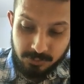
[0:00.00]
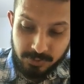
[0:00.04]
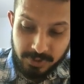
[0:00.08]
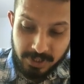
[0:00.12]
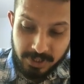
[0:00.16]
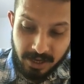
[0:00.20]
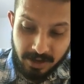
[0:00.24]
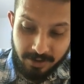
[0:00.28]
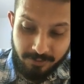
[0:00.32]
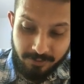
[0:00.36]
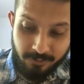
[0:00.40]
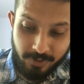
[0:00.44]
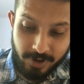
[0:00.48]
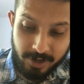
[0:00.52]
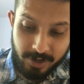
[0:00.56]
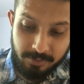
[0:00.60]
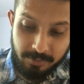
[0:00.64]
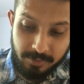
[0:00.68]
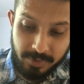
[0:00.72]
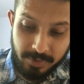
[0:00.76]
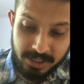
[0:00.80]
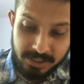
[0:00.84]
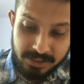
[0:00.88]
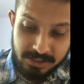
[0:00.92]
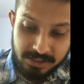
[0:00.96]
we have 1
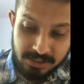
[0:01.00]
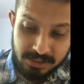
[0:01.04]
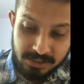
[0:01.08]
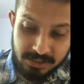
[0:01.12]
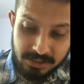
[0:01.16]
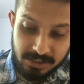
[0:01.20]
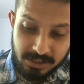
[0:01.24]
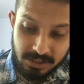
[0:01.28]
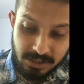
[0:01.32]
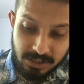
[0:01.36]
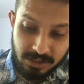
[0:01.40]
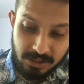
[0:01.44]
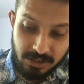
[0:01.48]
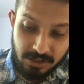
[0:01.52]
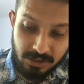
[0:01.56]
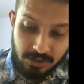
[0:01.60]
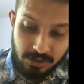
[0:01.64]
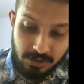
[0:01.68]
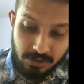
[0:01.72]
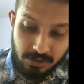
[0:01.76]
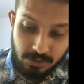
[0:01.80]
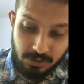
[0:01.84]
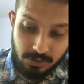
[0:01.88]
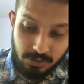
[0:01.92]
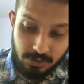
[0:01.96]
plus
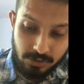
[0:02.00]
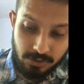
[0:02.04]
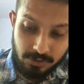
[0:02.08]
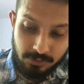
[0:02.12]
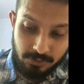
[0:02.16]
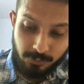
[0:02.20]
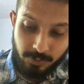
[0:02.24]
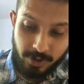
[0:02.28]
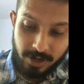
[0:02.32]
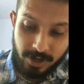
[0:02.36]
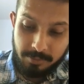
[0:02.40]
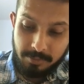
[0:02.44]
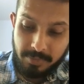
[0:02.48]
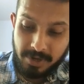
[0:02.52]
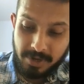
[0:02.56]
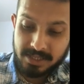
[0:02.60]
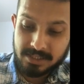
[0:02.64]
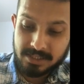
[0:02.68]
1